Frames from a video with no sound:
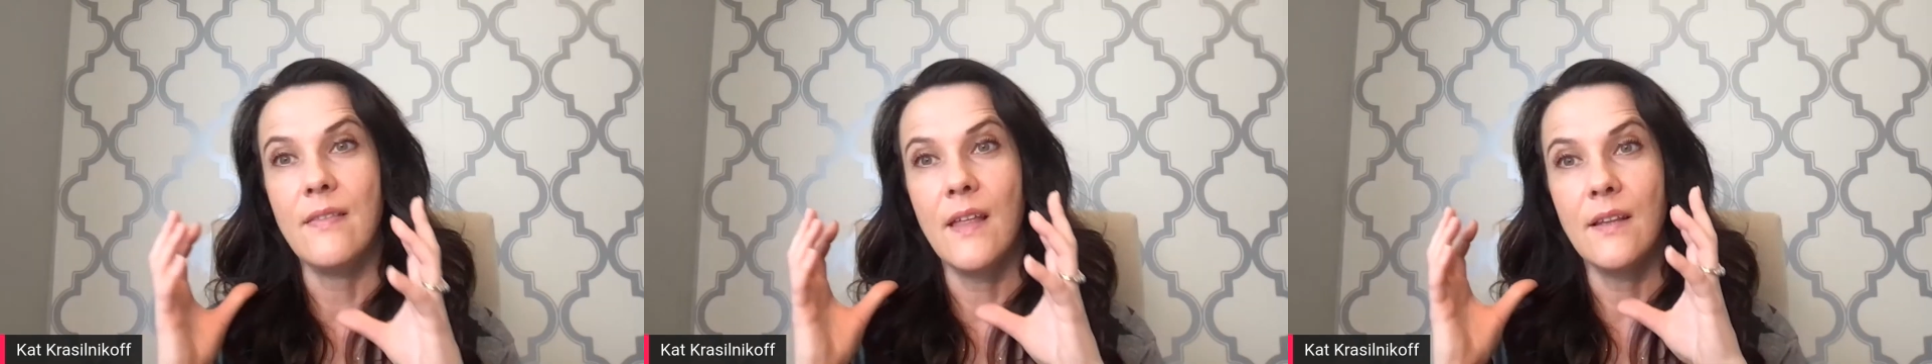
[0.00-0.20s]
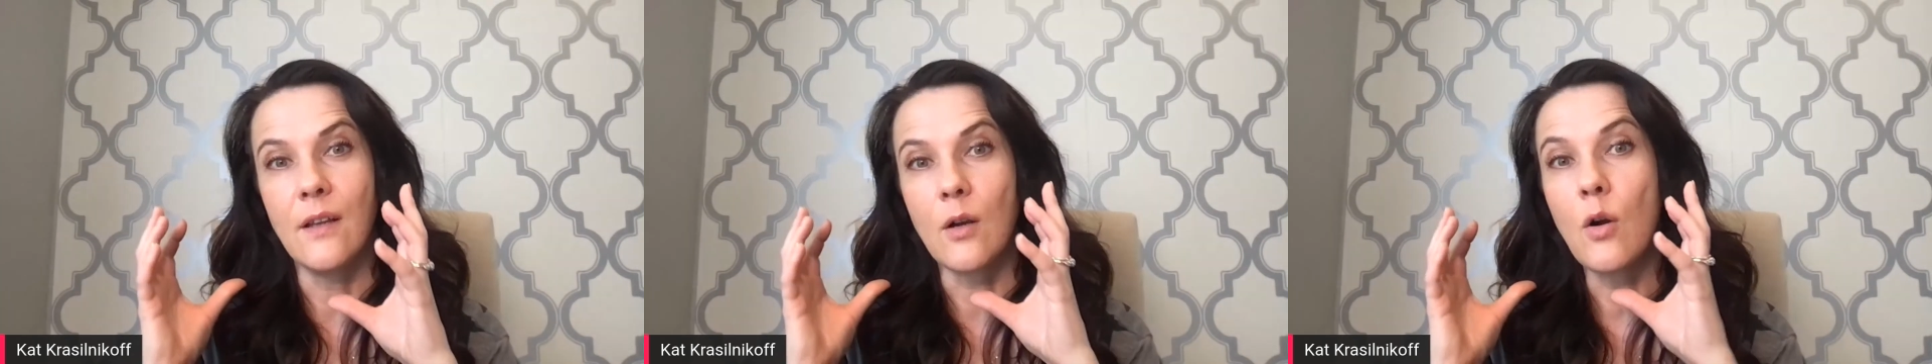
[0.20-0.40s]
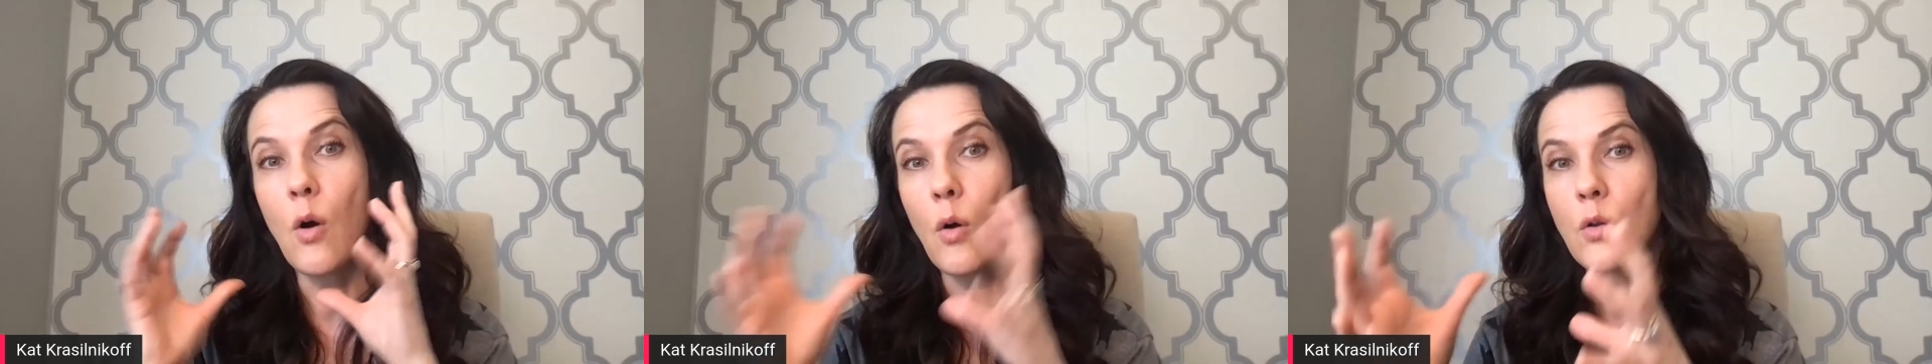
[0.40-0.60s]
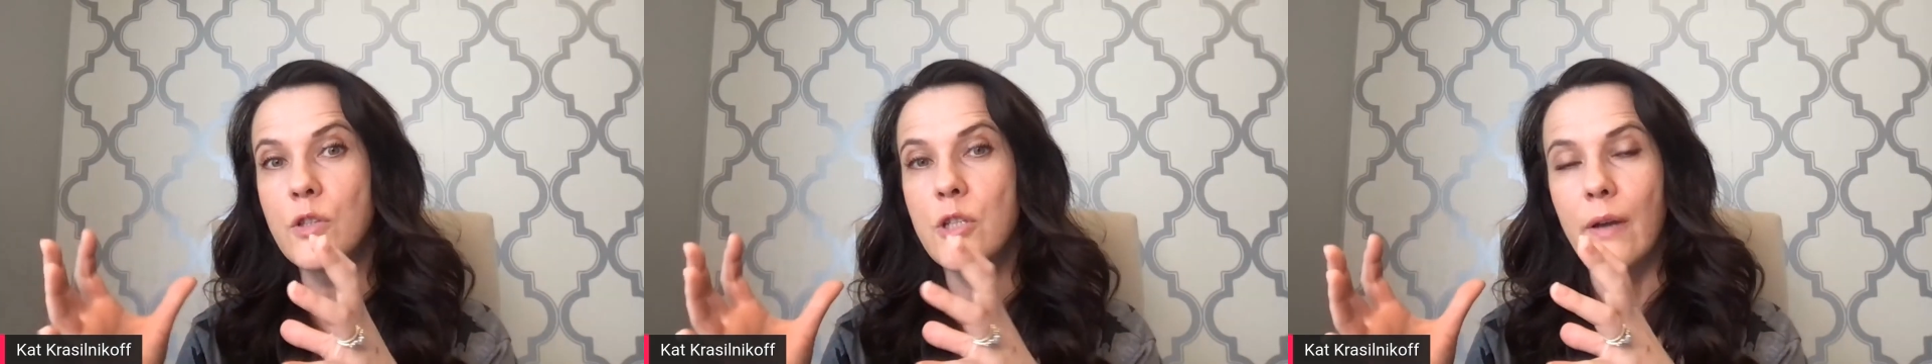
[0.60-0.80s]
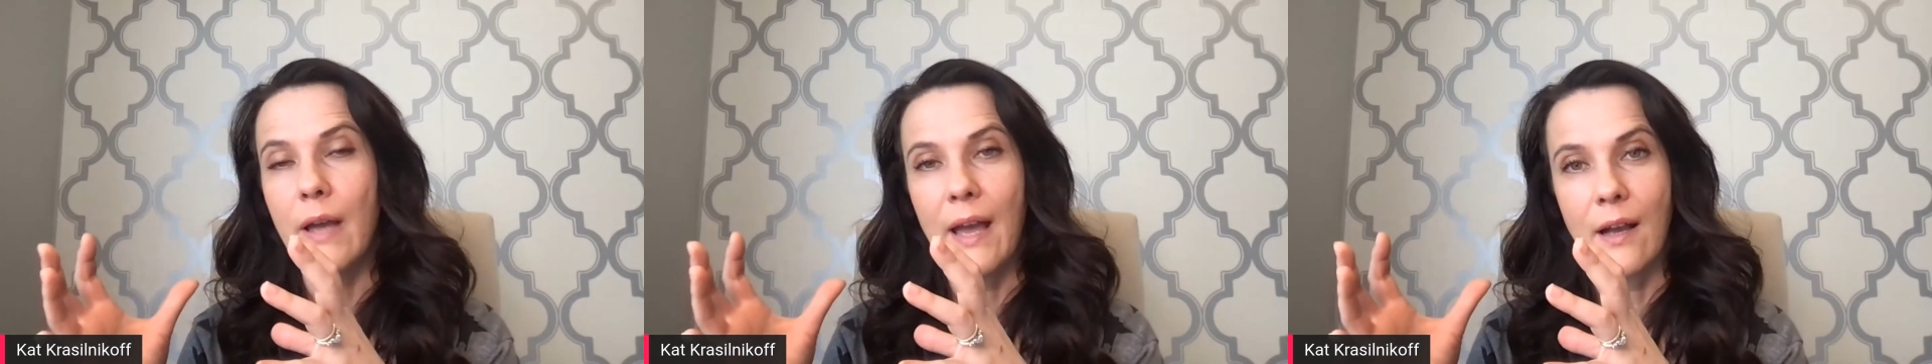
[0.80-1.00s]
then a call
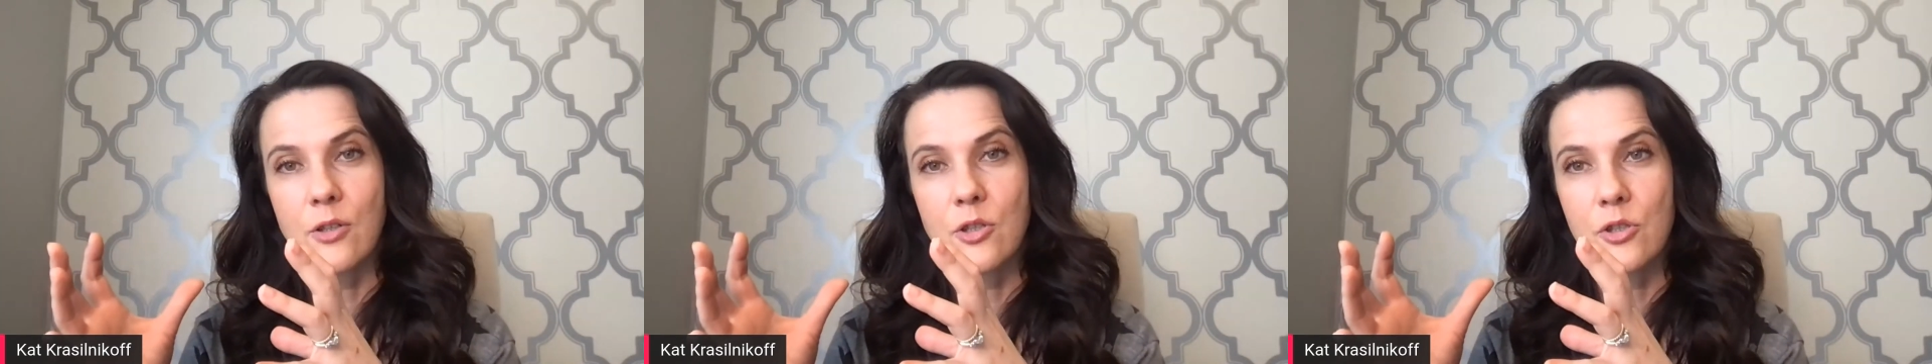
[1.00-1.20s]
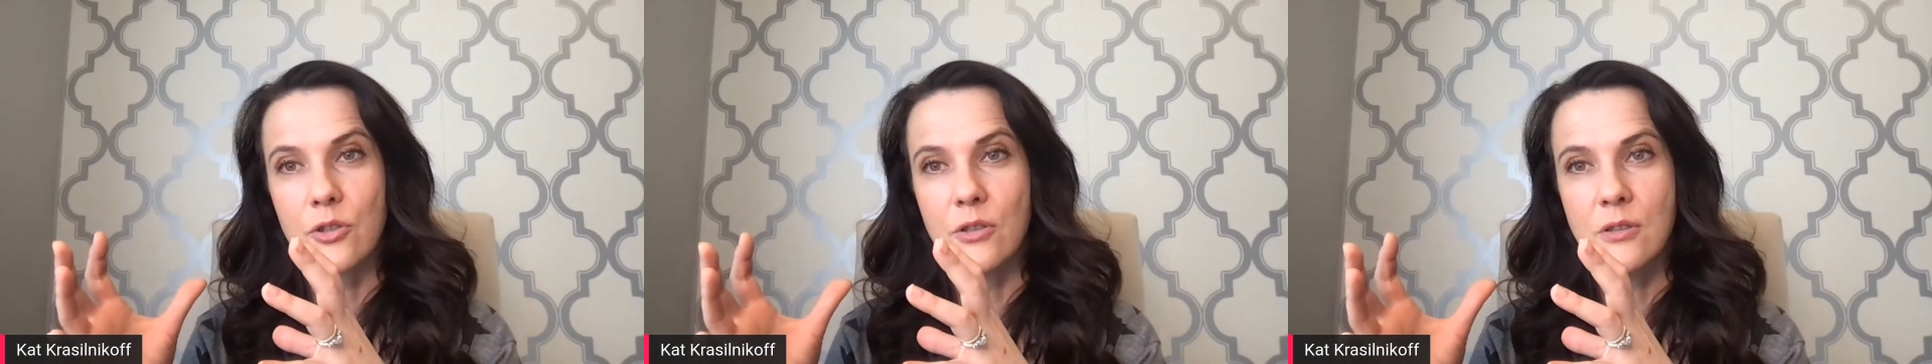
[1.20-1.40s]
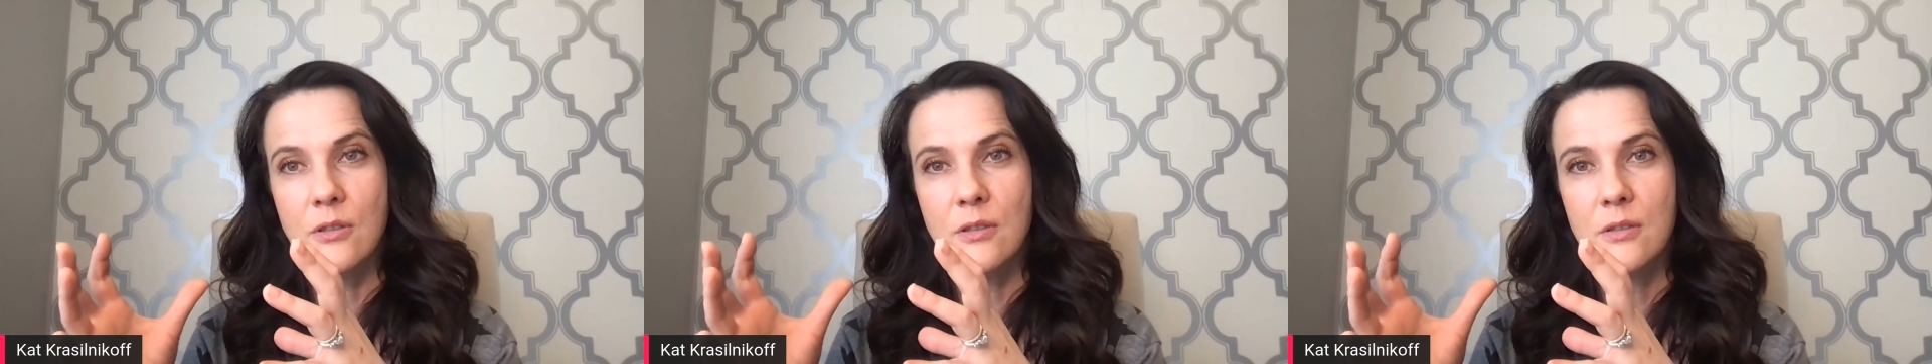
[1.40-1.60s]
to action